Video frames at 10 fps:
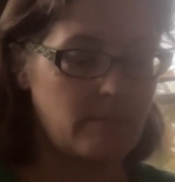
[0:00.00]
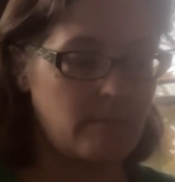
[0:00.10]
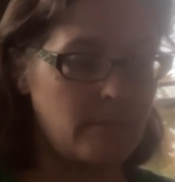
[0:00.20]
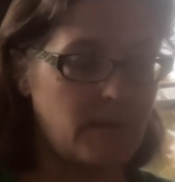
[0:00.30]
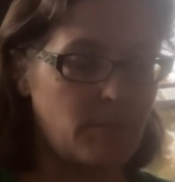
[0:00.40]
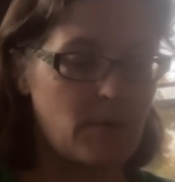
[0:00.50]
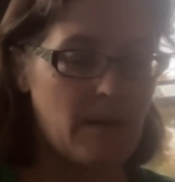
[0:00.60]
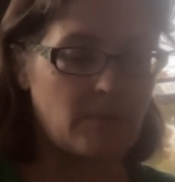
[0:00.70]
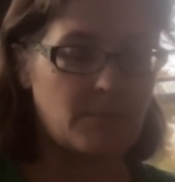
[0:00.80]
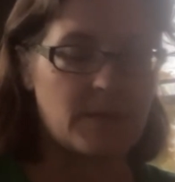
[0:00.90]
The
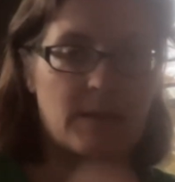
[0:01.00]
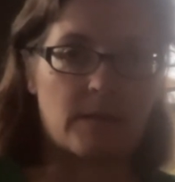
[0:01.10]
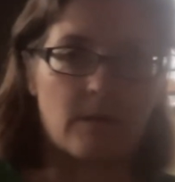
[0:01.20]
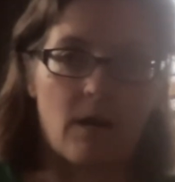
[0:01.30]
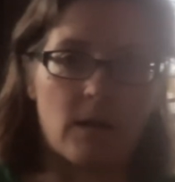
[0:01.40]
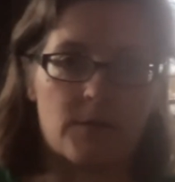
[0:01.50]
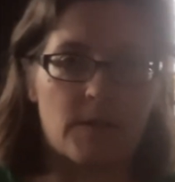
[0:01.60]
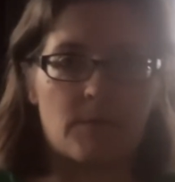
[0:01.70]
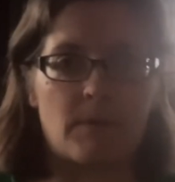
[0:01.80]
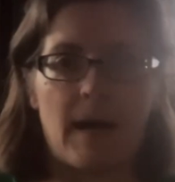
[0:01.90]
problems didn't all
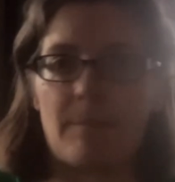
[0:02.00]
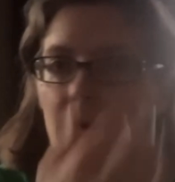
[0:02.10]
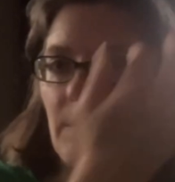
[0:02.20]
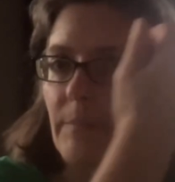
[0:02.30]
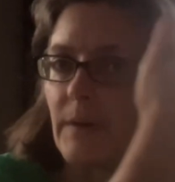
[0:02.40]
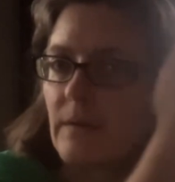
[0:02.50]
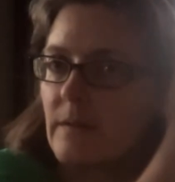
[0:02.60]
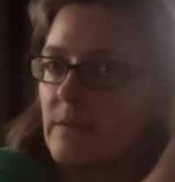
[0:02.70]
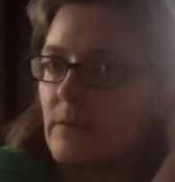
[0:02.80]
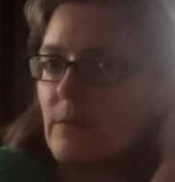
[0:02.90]
just wrap up
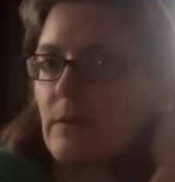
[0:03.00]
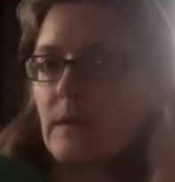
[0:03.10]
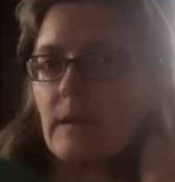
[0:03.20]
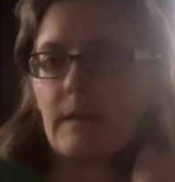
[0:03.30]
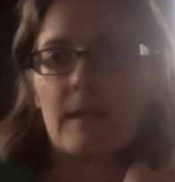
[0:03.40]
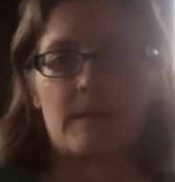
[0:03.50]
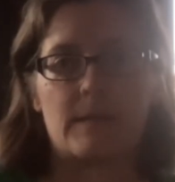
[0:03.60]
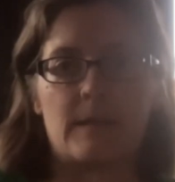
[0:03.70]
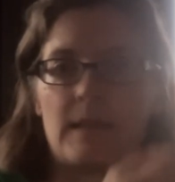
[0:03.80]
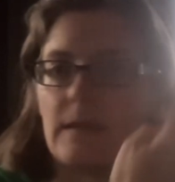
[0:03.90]
into a nice,
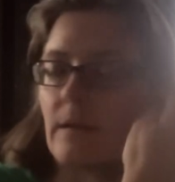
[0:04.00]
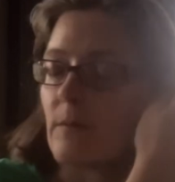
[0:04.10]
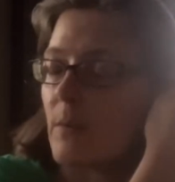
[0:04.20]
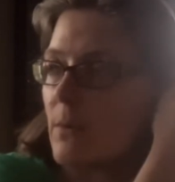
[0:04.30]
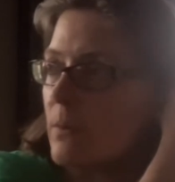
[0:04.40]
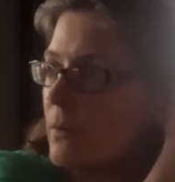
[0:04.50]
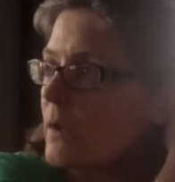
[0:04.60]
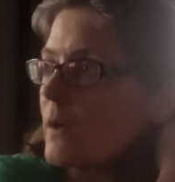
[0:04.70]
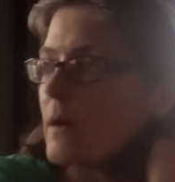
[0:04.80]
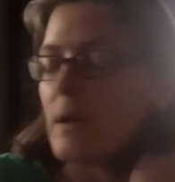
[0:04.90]
neat little bowl.
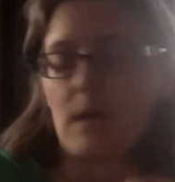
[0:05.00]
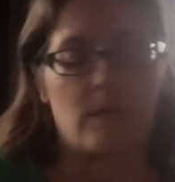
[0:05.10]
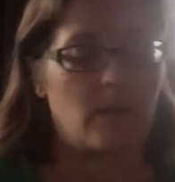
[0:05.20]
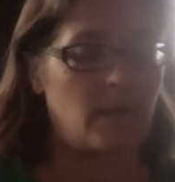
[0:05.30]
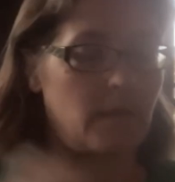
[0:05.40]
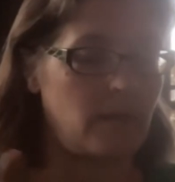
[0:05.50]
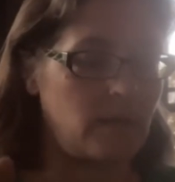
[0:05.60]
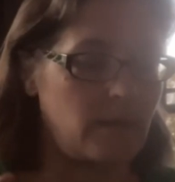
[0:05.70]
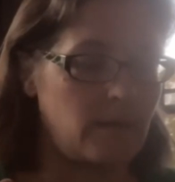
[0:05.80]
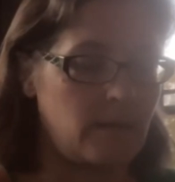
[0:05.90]
They
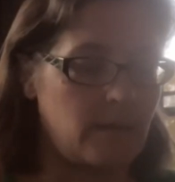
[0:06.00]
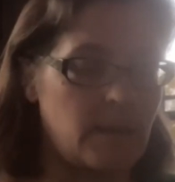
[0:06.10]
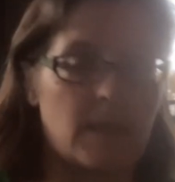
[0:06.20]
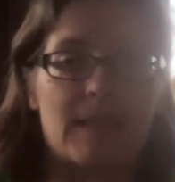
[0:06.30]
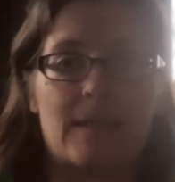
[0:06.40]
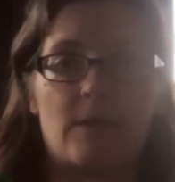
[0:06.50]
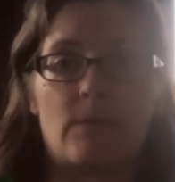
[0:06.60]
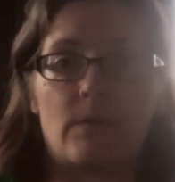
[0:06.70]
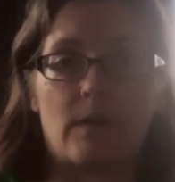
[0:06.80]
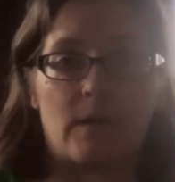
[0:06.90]

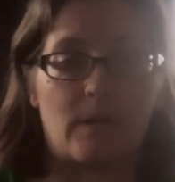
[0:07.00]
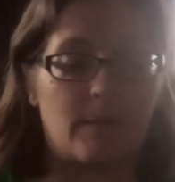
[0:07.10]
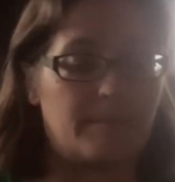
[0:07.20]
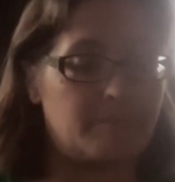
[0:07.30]
continued on.